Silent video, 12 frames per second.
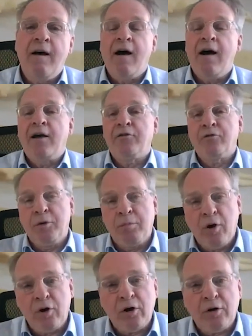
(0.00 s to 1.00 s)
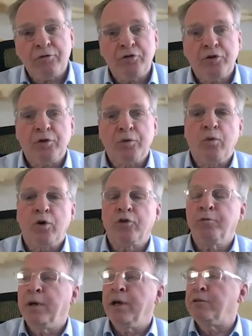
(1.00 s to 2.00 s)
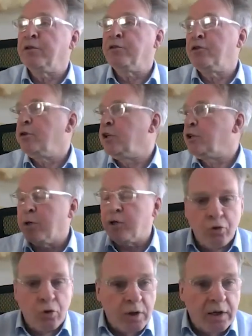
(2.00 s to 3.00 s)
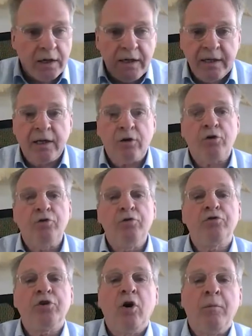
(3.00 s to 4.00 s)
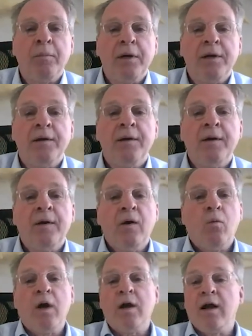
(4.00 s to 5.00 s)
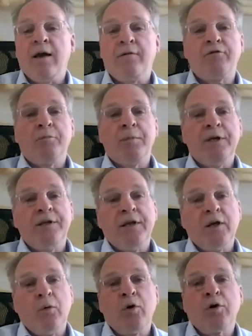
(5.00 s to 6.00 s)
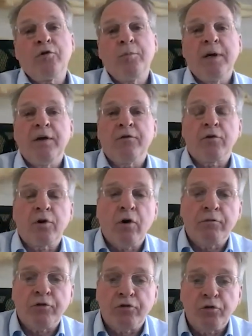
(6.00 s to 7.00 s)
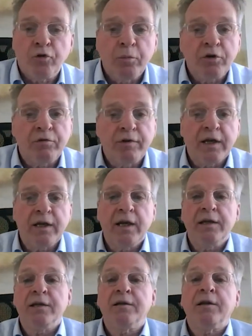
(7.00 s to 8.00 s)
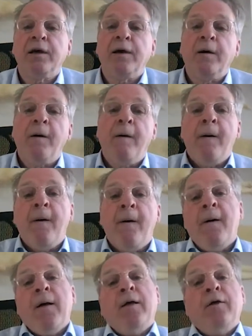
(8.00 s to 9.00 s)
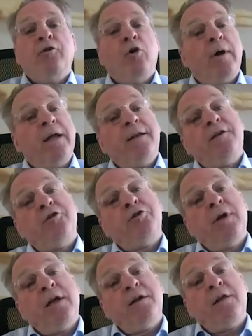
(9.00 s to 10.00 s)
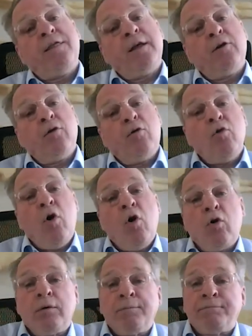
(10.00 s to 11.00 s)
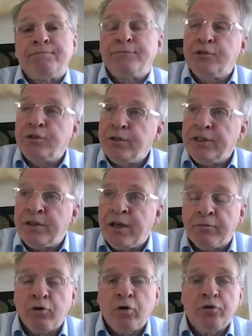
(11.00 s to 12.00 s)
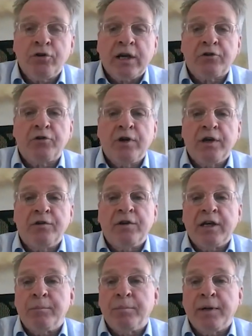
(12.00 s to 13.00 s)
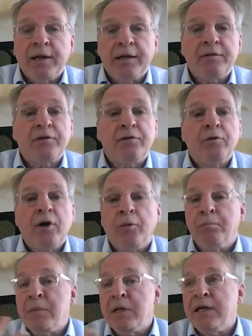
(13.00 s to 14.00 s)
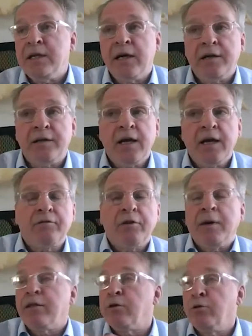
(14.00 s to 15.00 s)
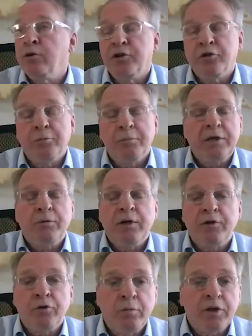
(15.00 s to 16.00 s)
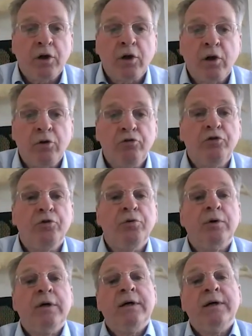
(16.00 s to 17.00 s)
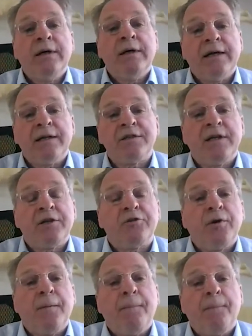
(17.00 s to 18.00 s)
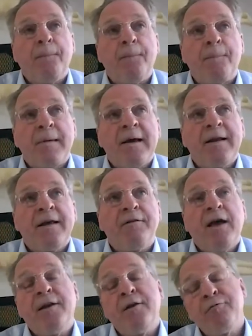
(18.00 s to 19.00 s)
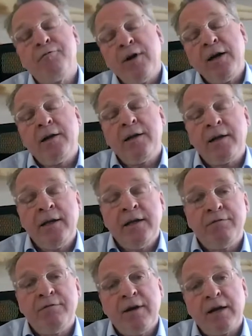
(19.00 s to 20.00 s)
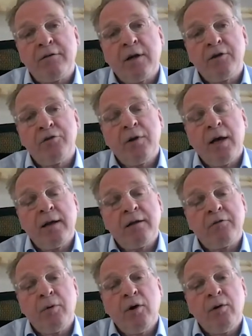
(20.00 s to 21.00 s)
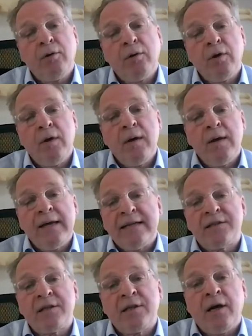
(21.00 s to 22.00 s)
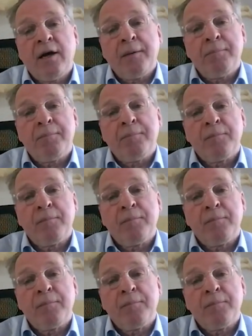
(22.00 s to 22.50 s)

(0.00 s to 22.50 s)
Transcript: Uh, so you block off certain workspaces. You need to make sure cleaning crews come in when after meeting a workspace or a conference room is vacated. So, and then should anything go wrong, you need to have contact tracing in place to help mediate the aftermath. Who did you meet with? Who were you close to, etc. And then, and then finally, a key factor I should add as well is time.